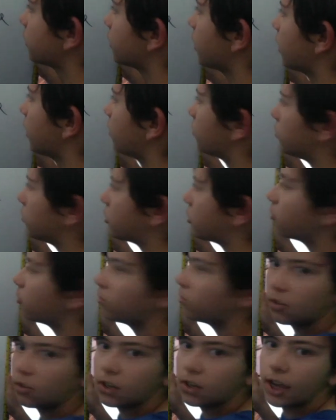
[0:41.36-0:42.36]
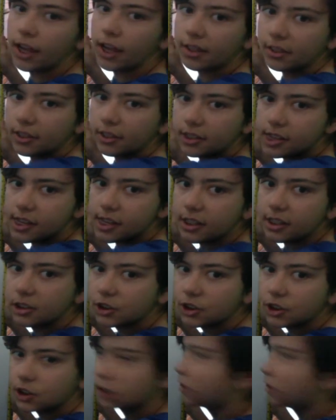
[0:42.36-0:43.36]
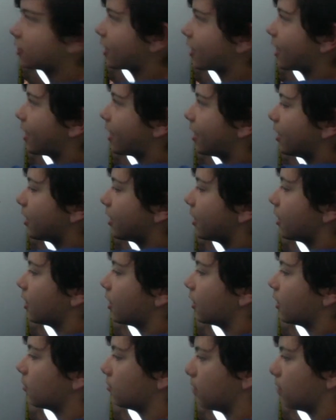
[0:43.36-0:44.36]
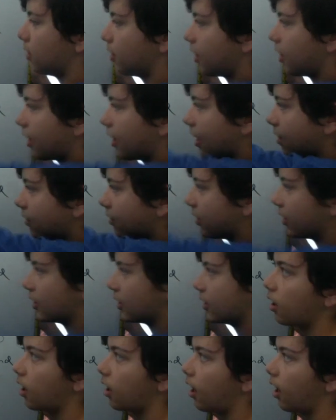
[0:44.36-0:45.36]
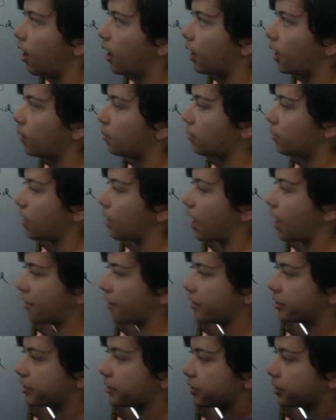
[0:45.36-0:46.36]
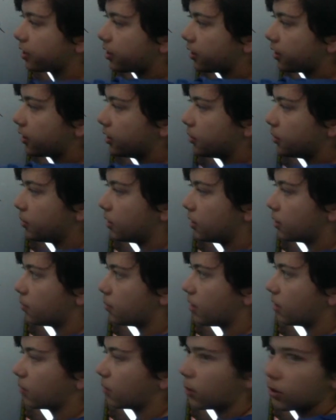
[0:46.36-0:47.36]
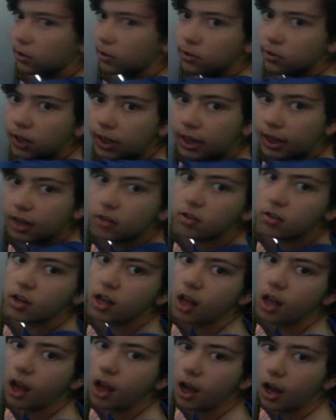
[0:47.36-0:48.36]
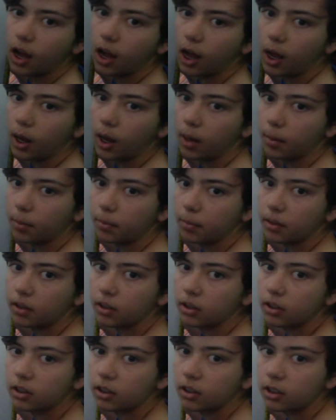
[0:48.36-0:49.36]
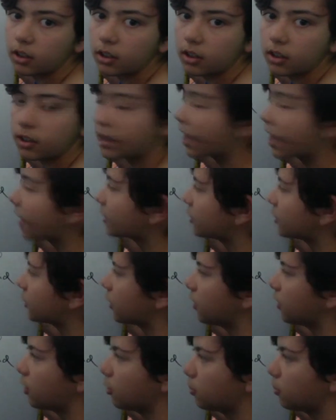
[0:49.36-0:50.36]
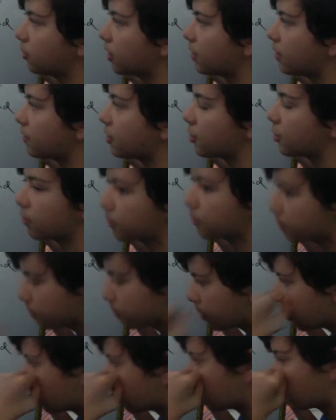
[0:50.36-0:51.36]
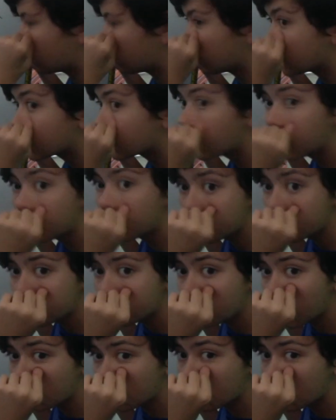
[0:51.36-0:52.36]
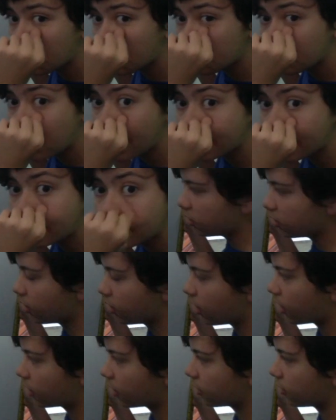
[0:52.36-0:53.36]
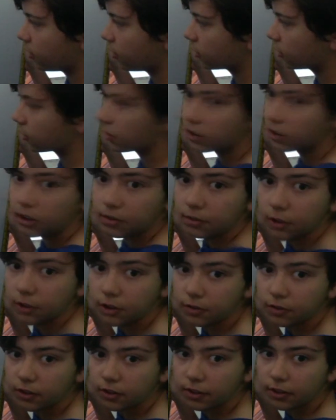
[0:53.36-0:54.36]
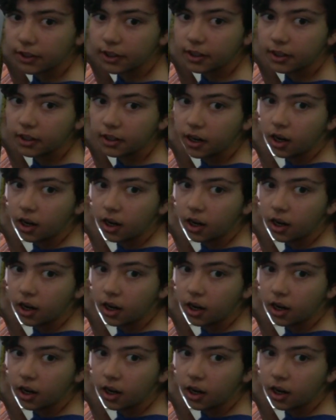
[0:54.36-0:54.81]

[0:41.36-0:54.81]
Um, don't look at the dates, just look at what I have here. Um, yeah, these are gonna be the main focus right now. Um, yeah, just a little preview of what's of coming up next. Uh, you'll also see Future Funk right here.